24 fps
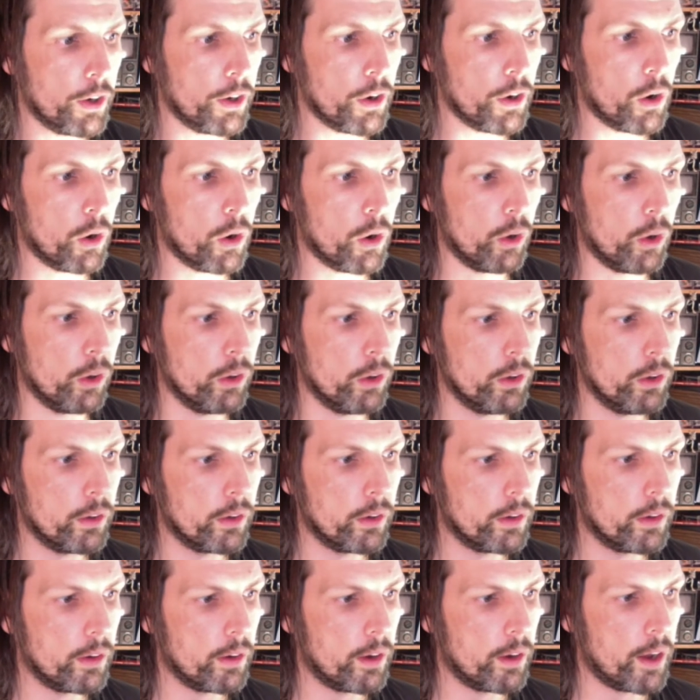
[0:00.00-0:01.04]
all,
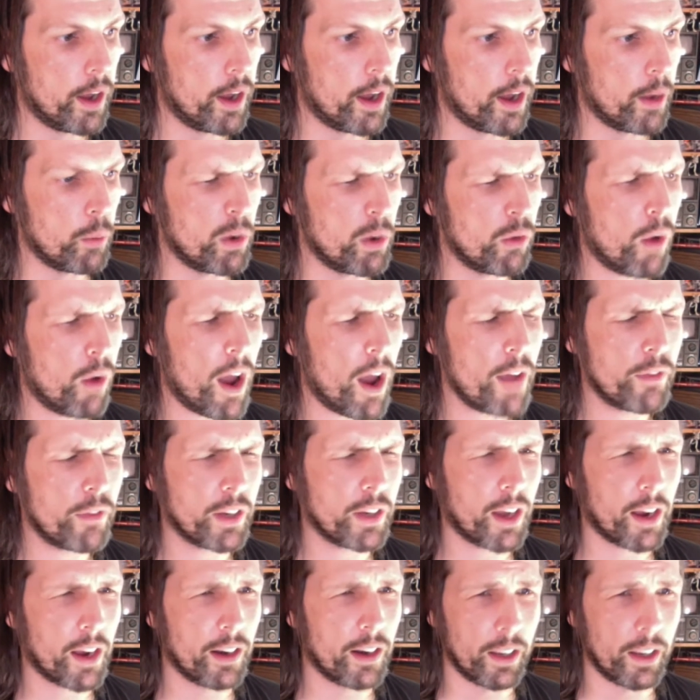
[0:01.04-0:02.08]
we arrived
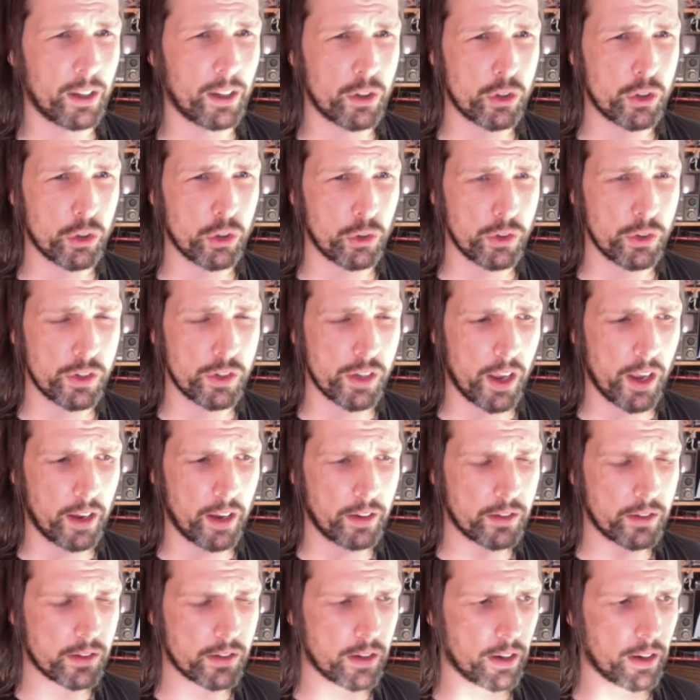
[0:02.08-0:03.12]
at kind of like
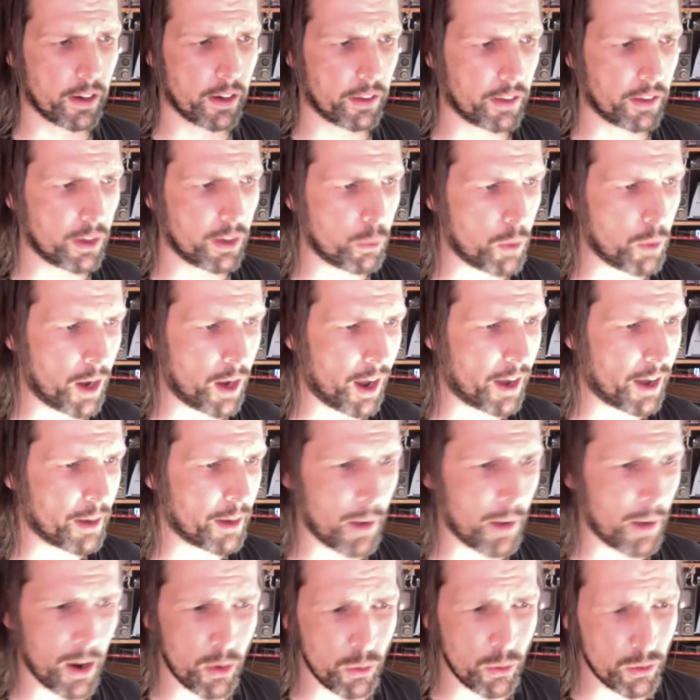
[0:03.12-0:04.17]
sunset, and I think we had
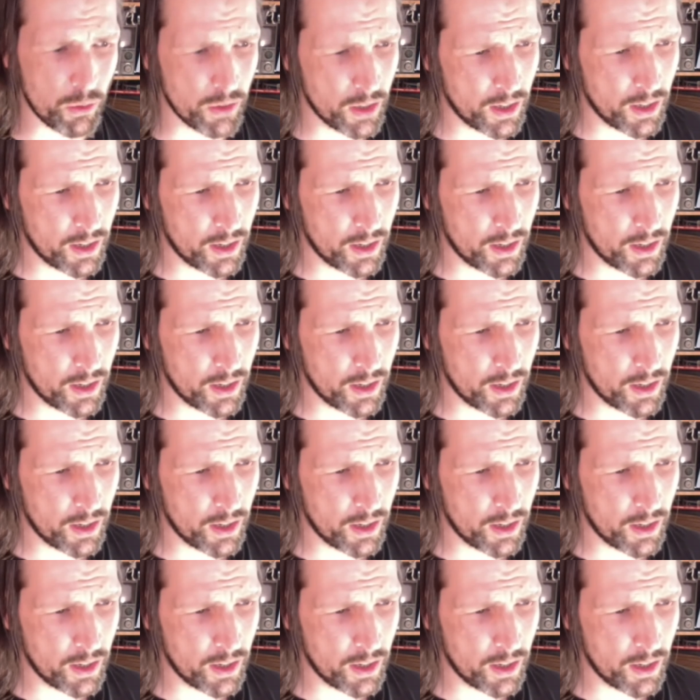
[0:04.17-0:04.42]
about